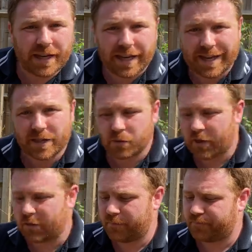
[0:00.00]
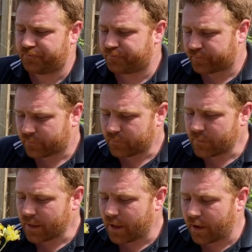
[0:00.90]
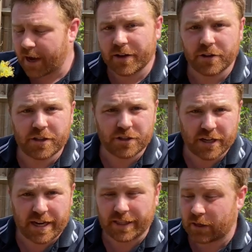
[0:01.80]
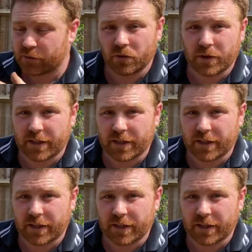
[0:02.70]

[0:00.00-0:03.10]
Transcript: well in clay as well. And good in shade. They'll do